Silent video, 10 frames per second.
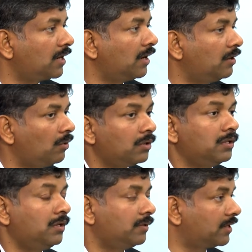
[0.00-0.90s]
can or
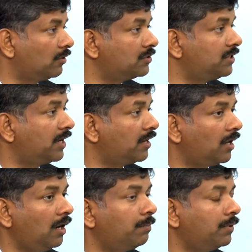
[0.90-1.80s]
the technology can
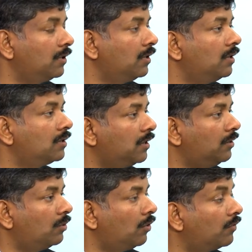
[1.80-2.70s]
help, you
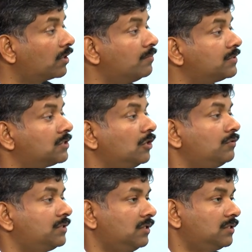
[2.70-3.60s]
know, overcome such kind
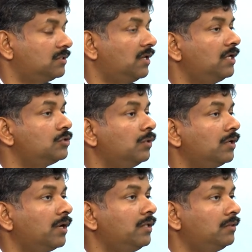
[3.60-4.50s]
of challenges. That is
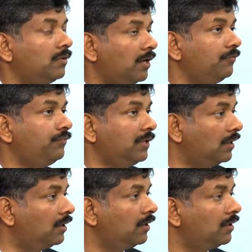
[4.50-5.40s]
where I
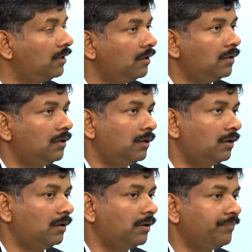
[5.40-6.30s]
feel
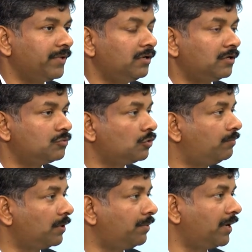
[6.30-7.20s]
in terms
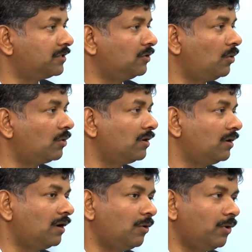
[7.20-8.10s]
of preparation or
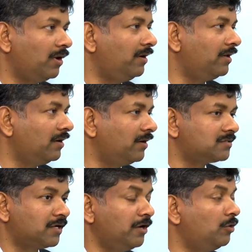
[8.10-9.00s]
how analytical
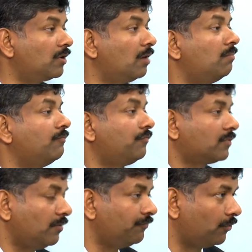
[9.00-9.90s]
industry need to come
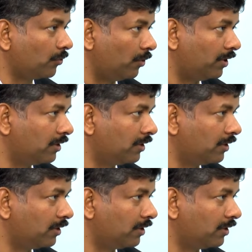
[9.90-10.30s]
forward.